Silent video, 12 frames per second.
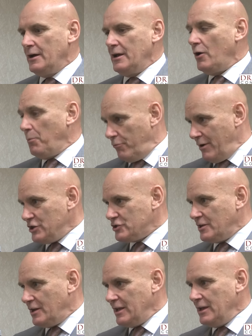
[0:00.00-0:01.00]

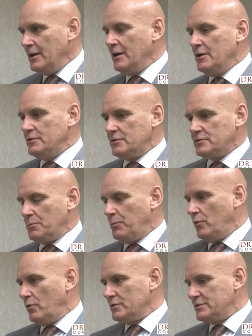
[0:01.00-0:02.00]
operationally, to
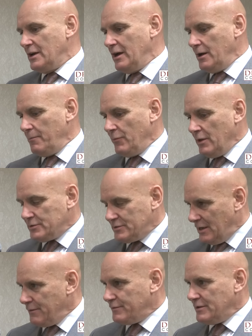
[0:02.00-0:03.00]
support
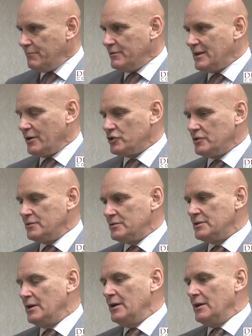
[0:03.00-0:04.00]
safety
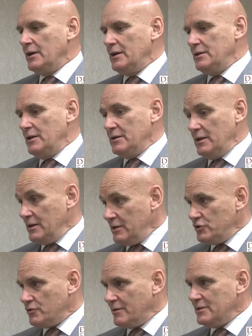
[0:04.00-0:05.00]
reductions in
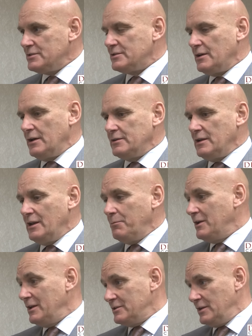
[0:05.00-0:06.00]
injuries and
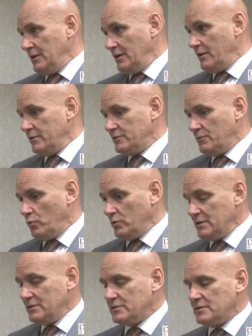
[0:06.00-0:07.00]
eliminating
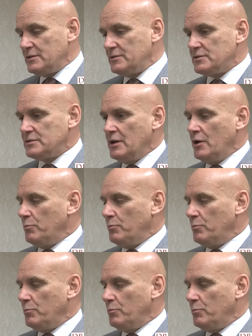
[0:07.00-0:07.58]
untoward incidents,